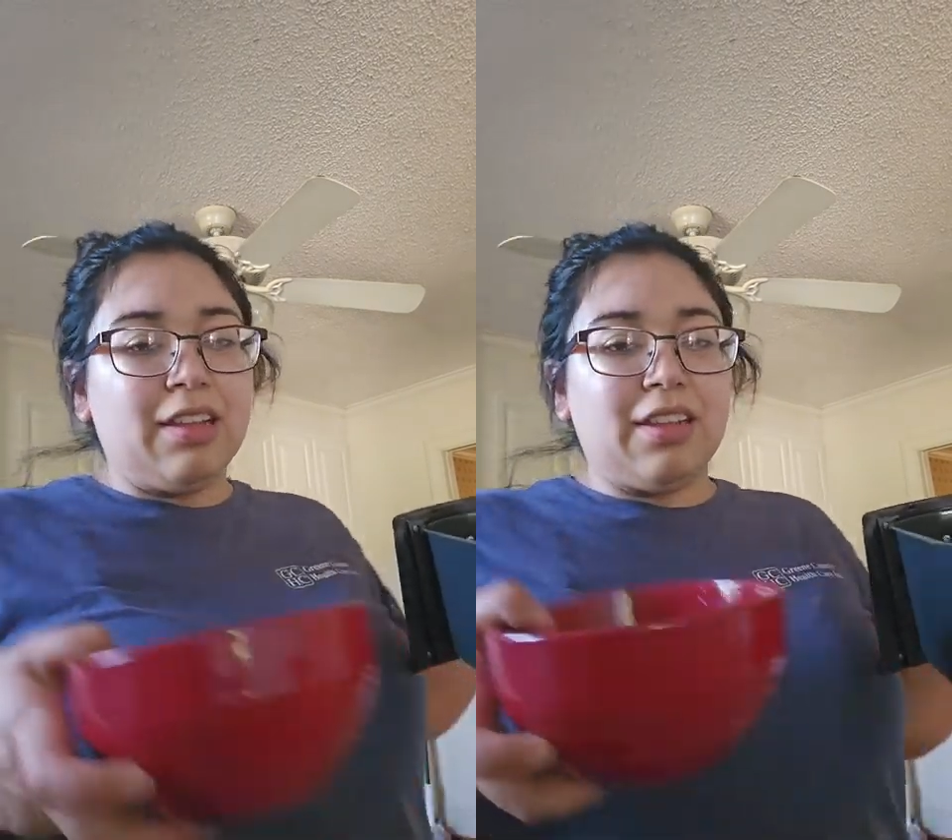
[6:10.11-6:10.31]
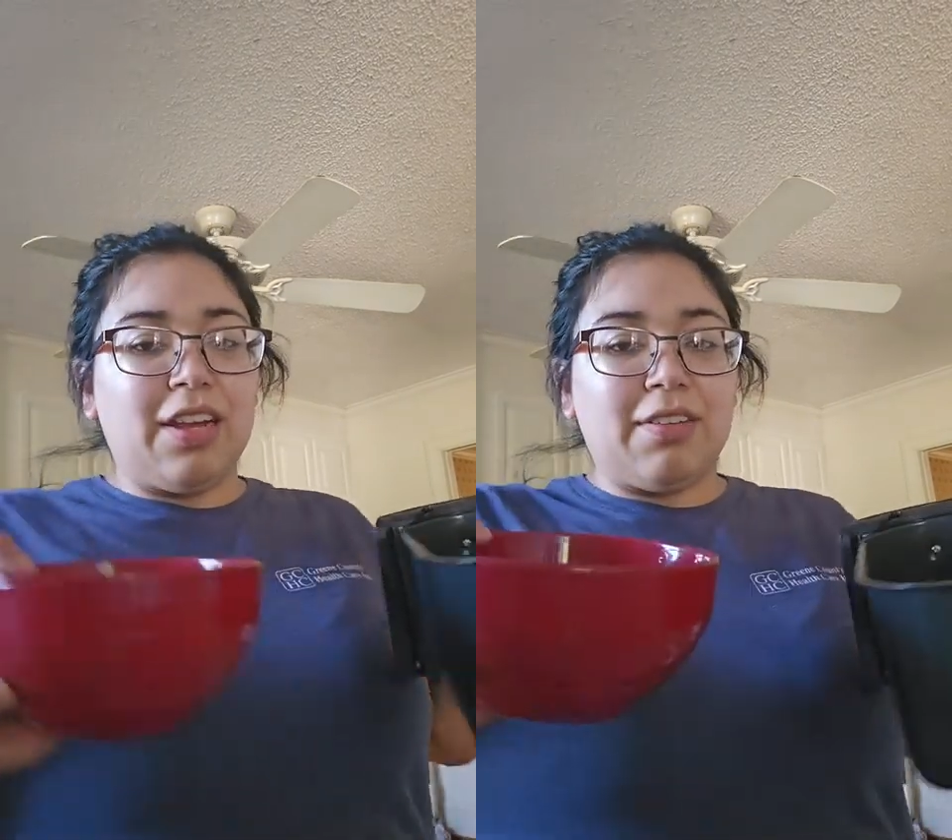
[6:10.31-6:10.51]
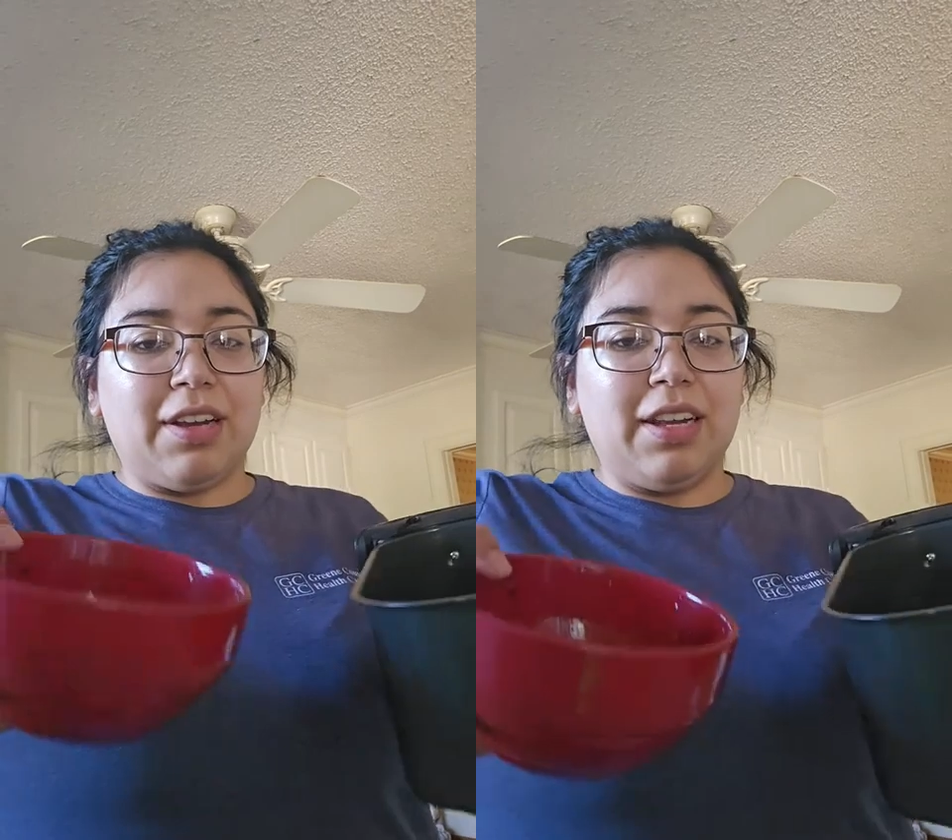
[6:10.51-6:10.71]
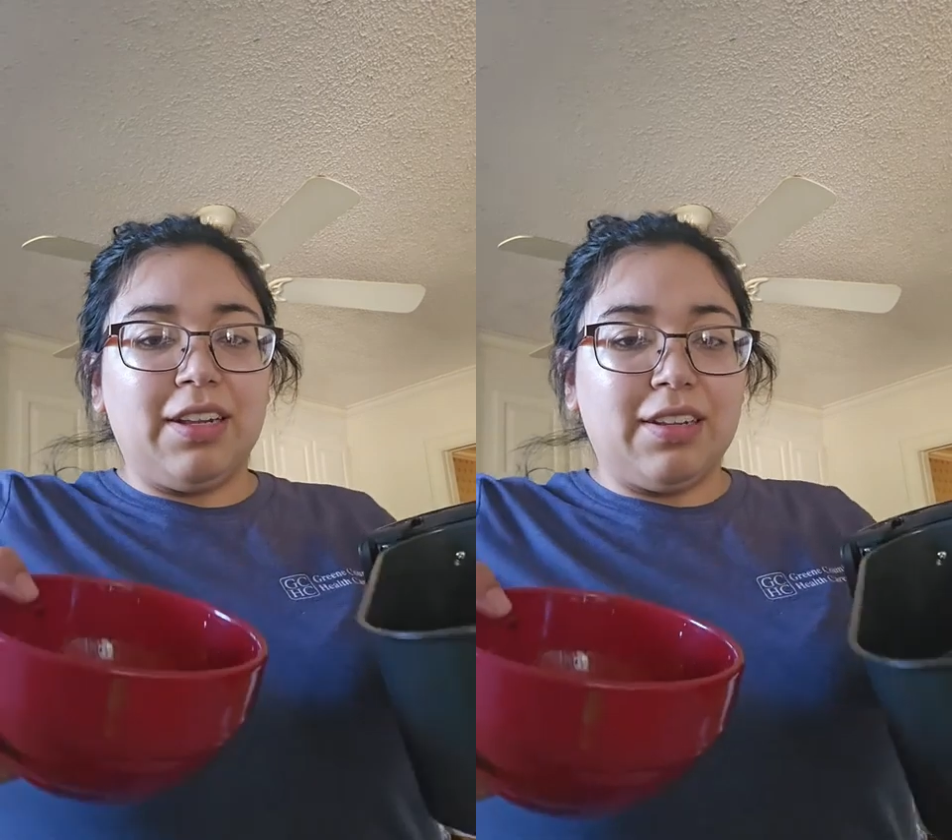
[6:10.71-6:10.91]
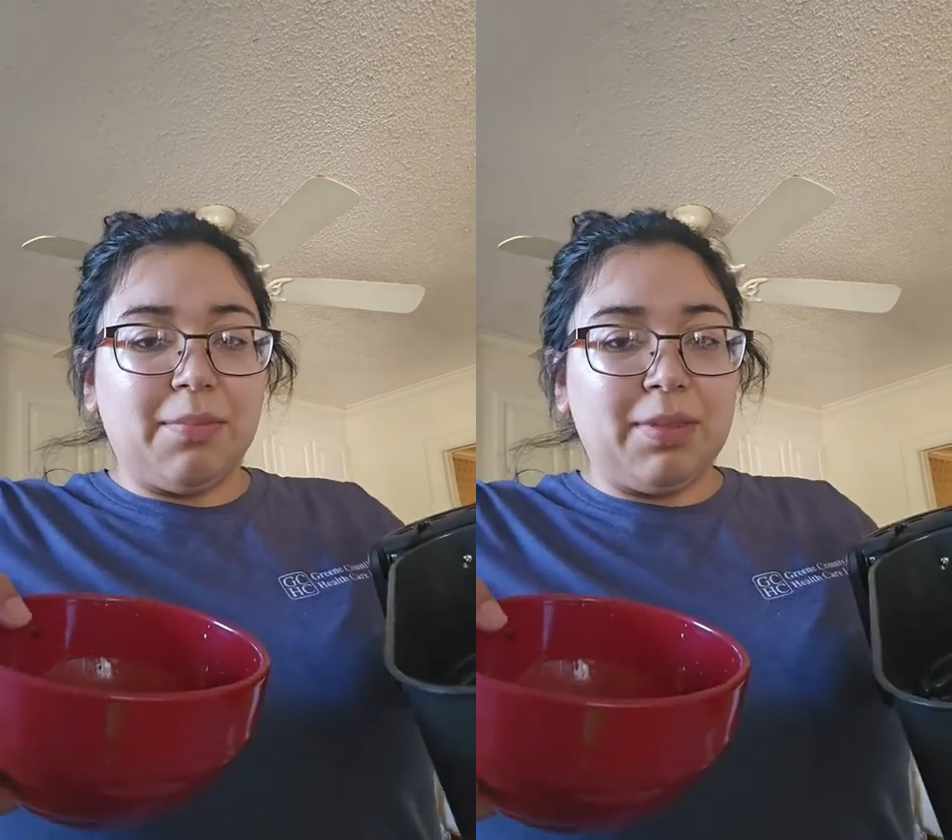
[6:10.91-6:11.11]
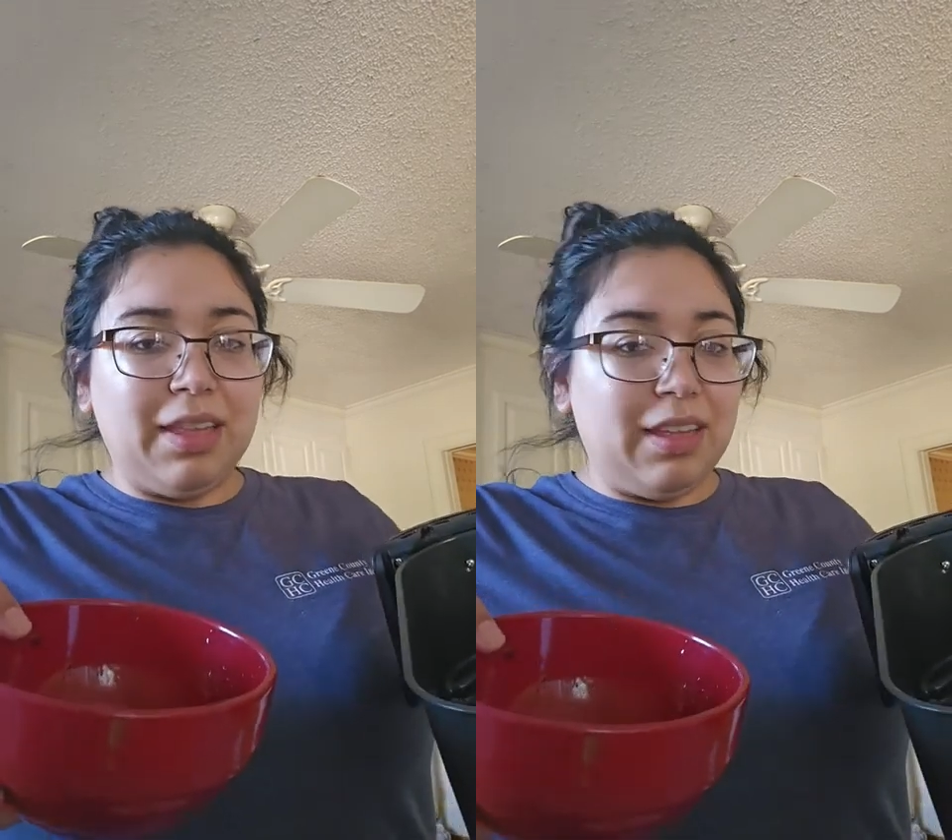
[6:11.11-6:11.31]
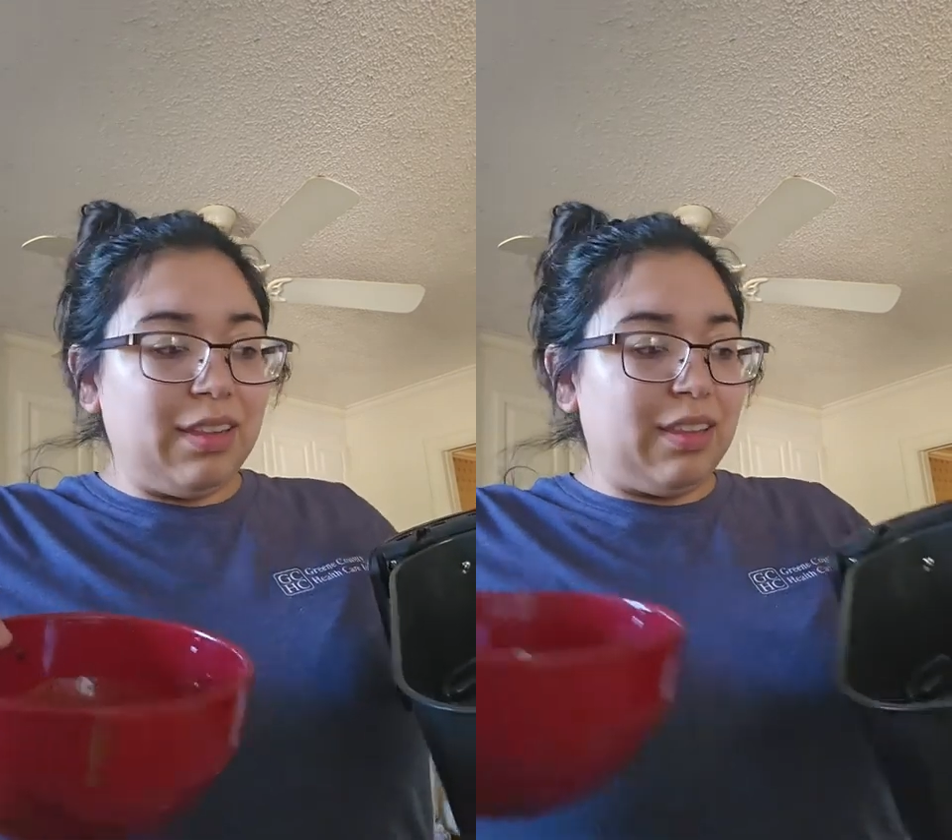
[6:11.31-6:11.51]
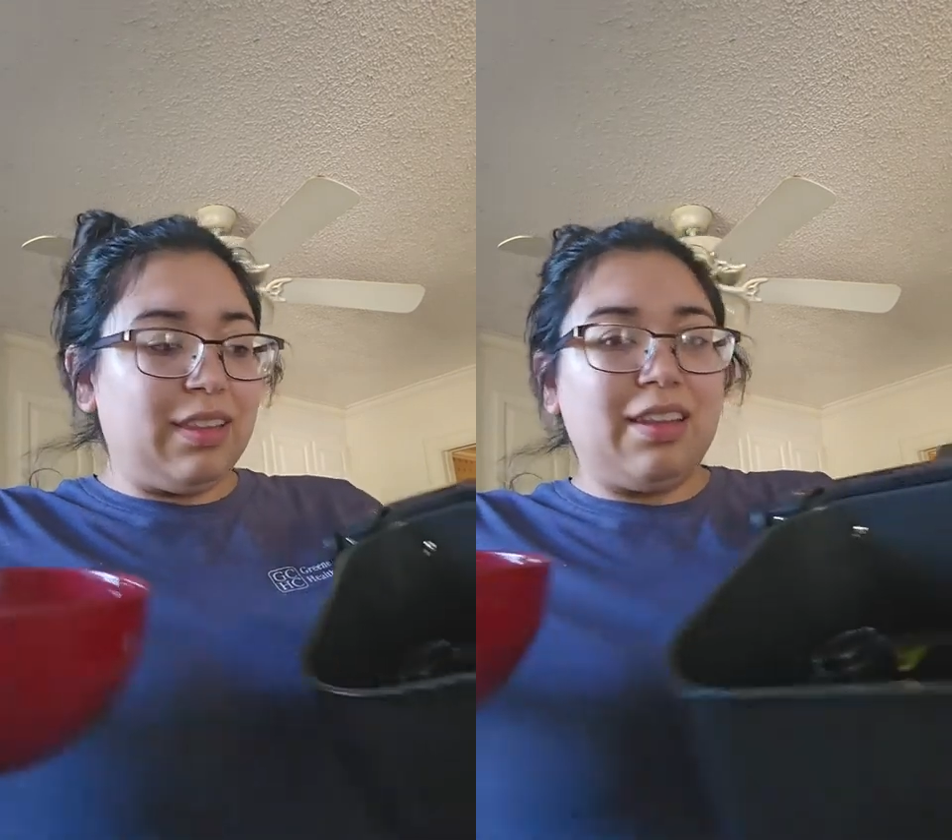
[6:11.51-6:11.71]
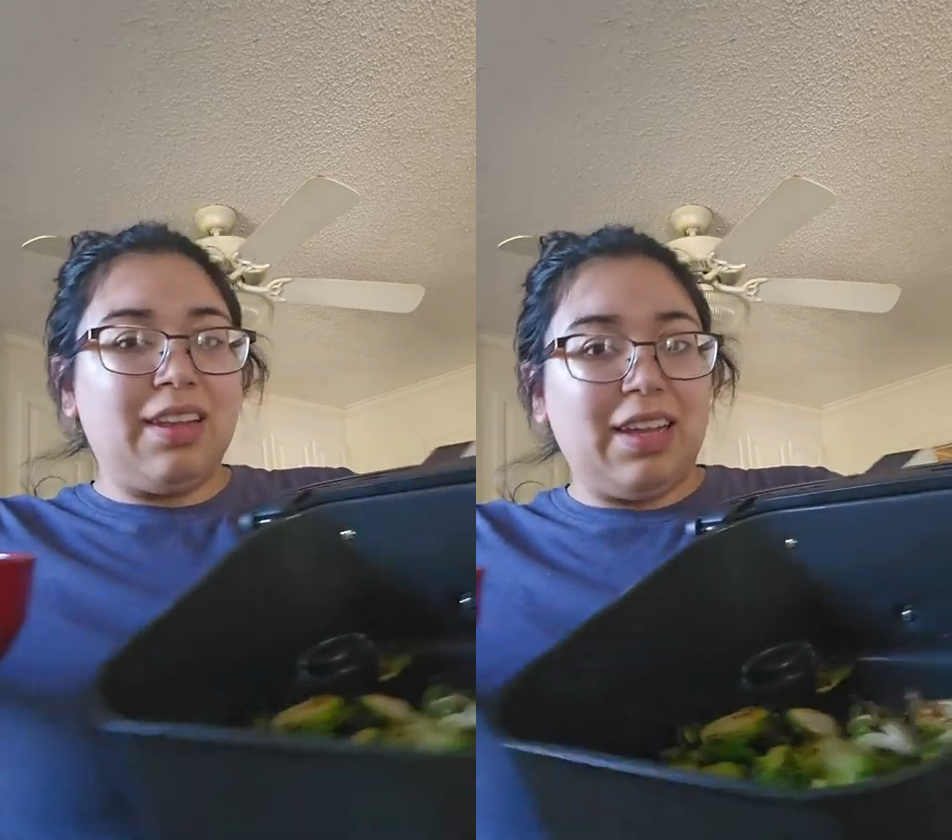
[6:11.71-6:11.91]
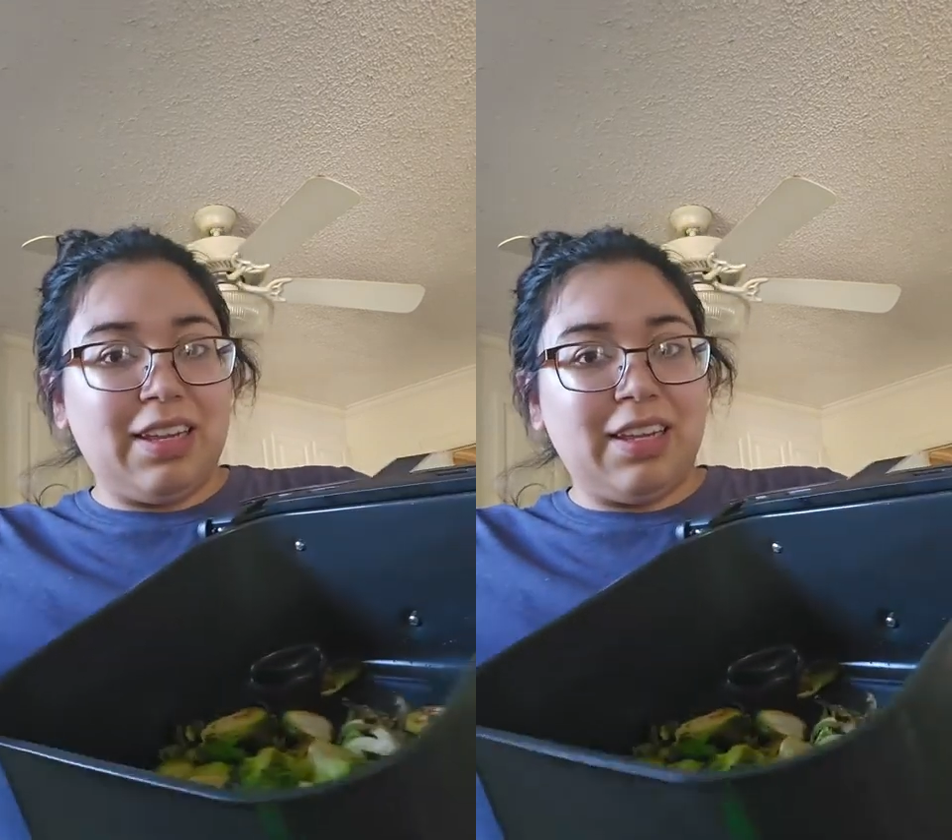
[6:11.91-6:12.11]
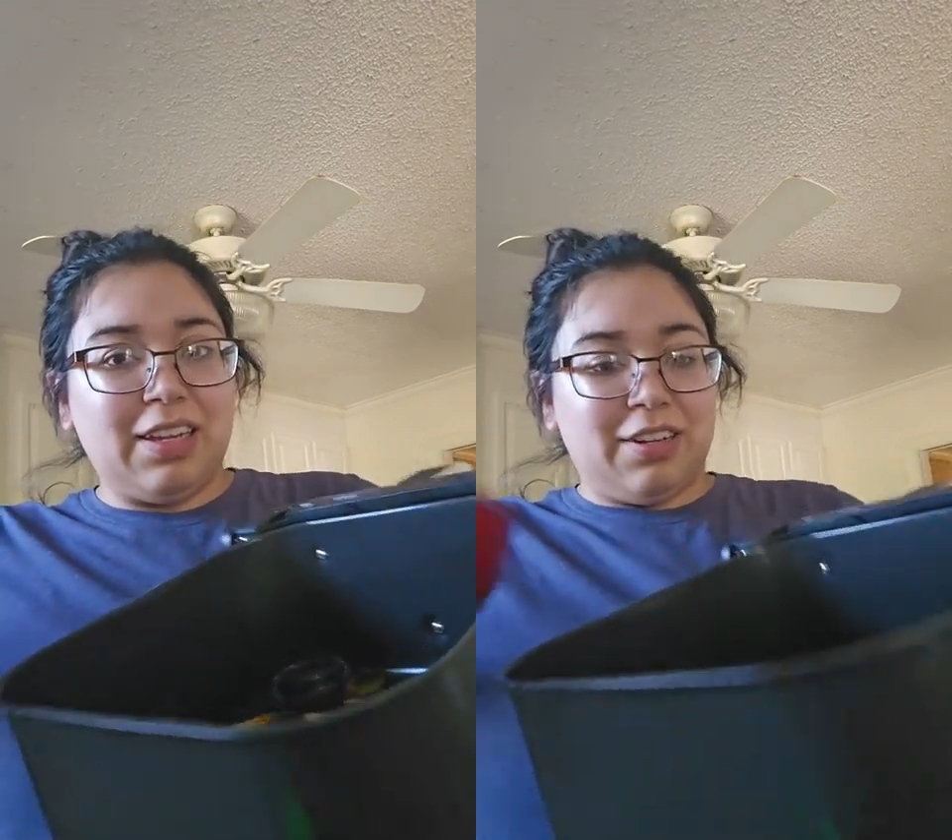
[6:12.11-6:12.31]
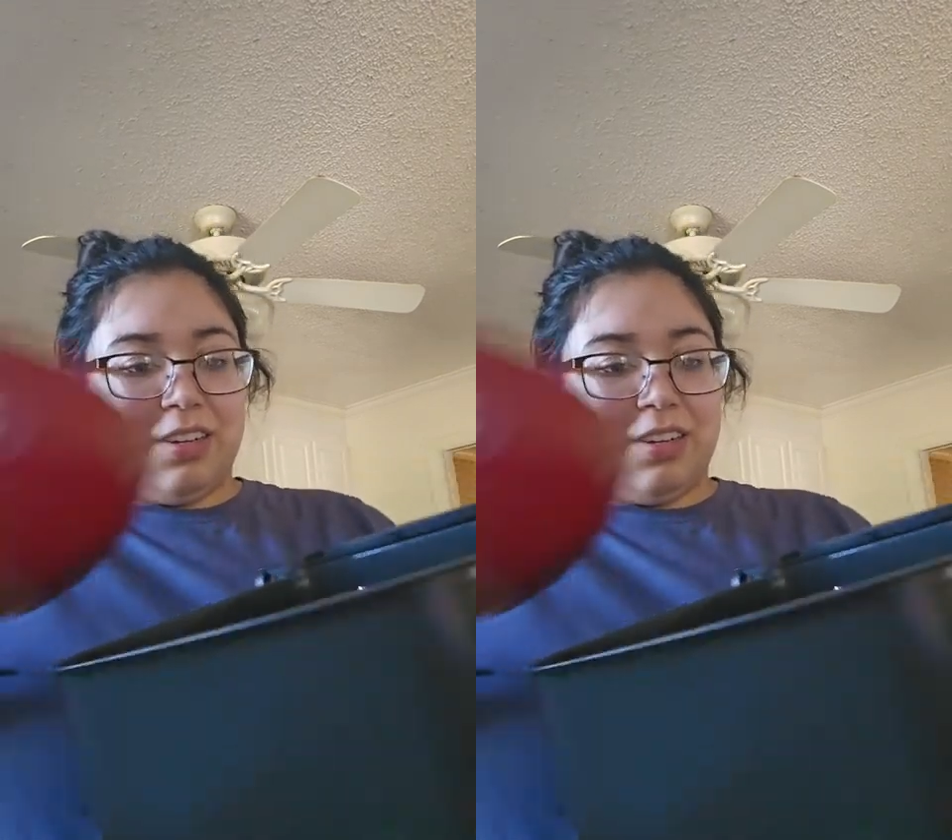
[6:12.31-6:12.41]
So now we're going to dump this in here.